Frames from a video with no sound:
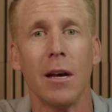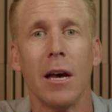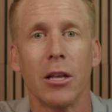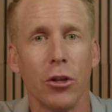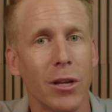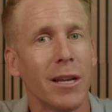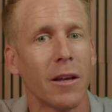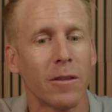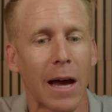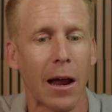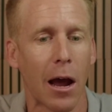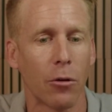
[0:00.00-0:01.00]
You need to get
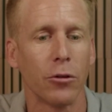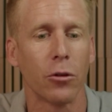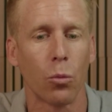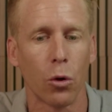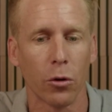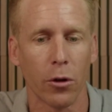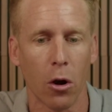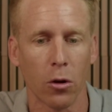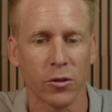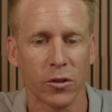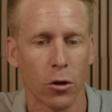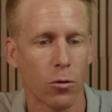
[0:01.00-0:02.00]
that out into the world
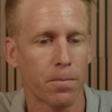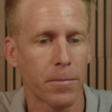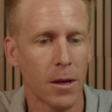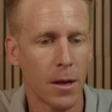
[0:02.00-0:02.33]
also.